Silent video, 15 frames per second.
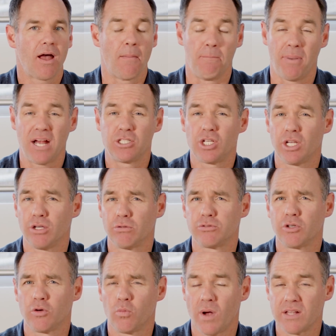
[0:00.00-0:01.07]
A budget you'll
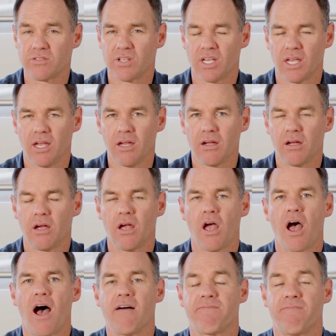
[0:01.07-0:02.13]
do once a year,
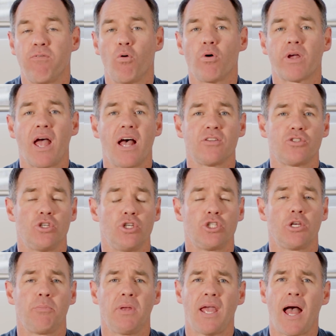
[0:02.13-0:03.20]
a forecast you
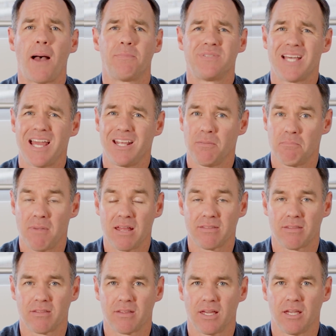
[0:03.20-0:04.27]
should be updating
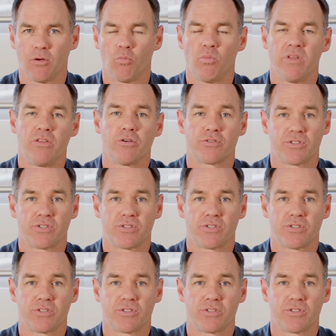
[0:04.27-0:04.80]
monthly with your